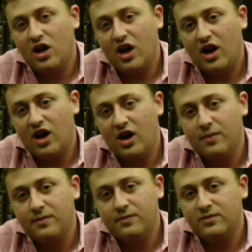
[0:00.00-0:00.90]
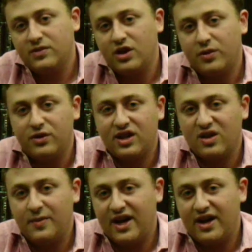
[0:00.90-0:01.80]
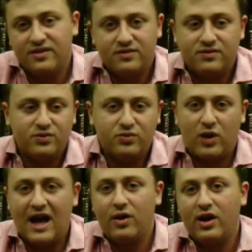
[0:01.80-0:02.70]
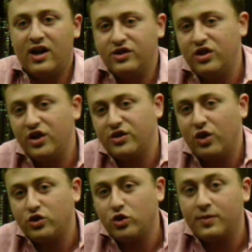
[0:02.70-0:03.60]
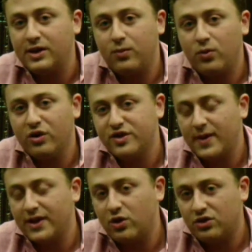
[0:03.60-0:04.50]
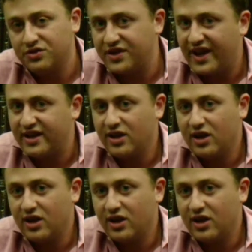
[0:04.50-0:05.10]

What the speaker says: When you think about how, you on Yom Kippur, you spend the whole day